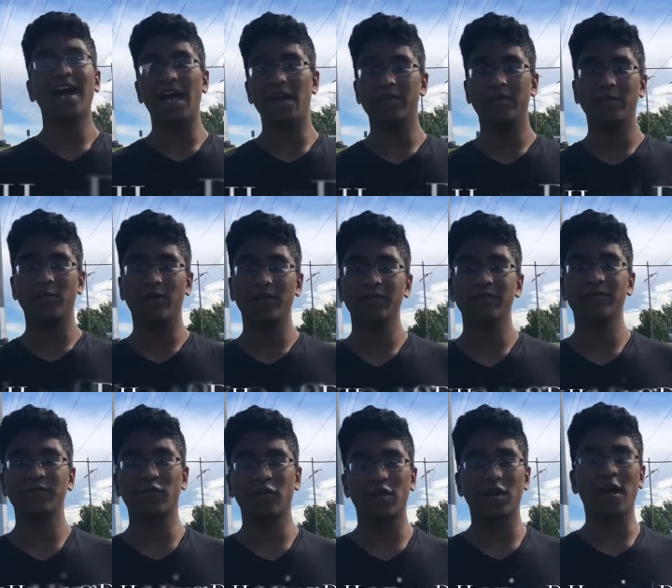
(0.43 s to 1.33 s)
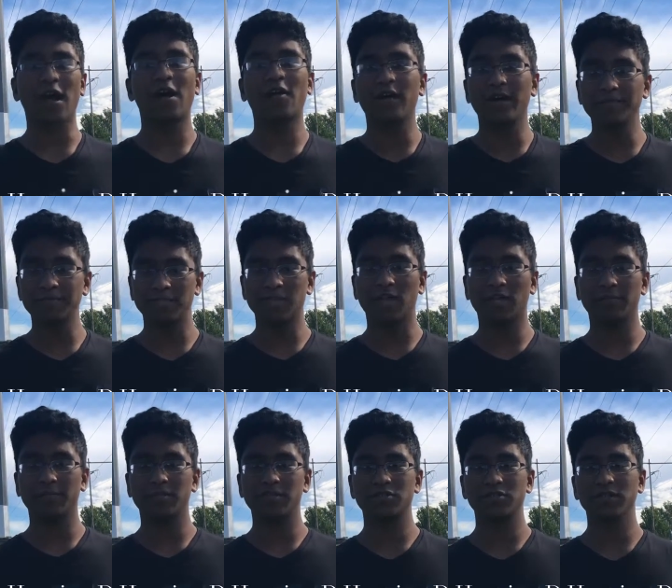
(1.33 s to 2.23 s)
Hi everyone, for our APES
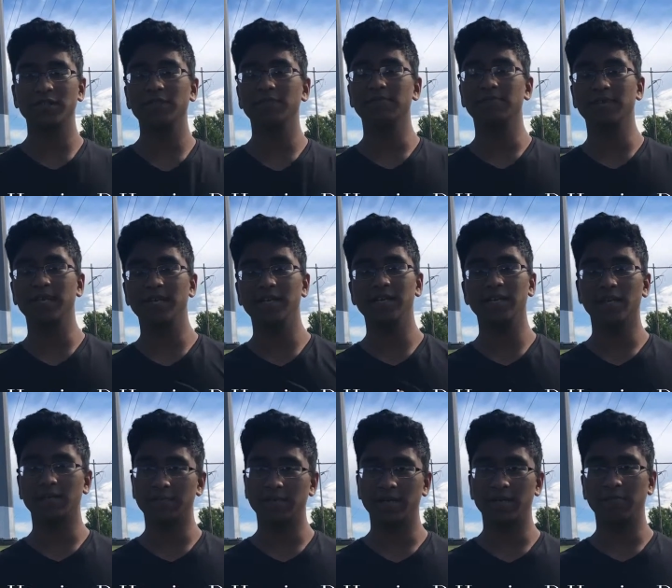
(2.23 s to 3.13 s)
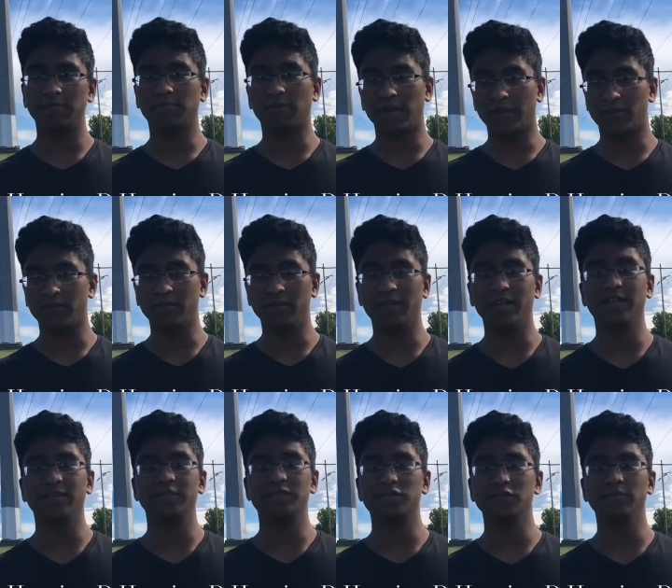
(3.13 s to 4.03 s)
documentary, me, Nimit, Michael,
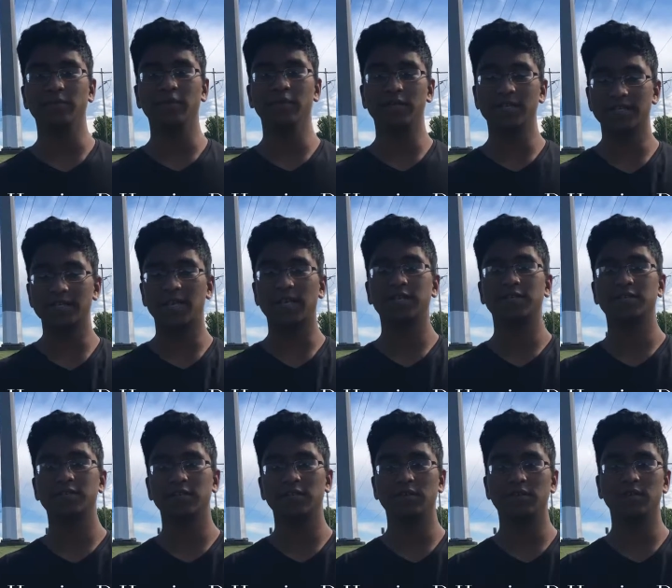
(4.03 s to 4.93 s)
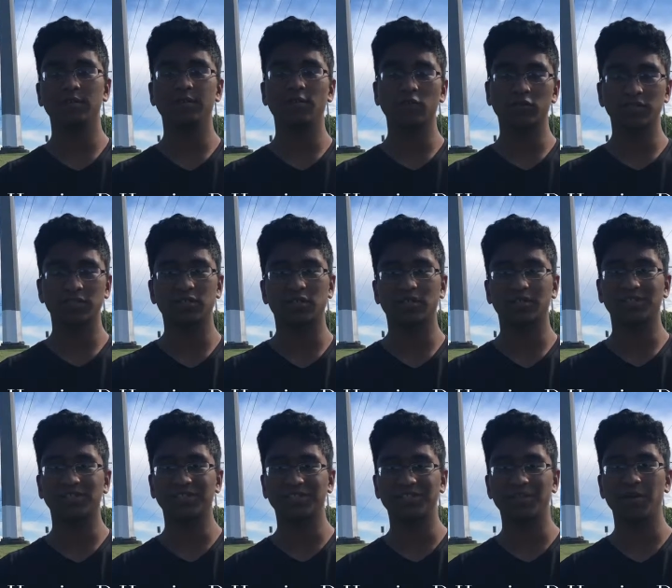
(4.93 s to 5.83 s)
and Subu decided to focus
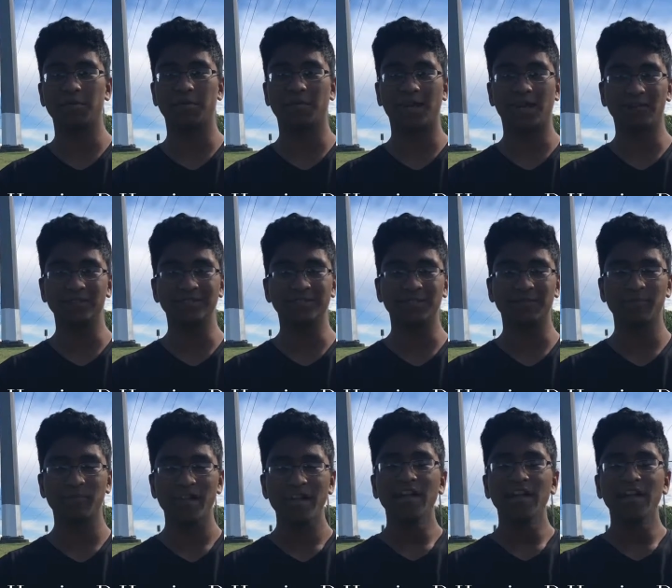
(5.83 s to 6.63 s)
on sustainable housing.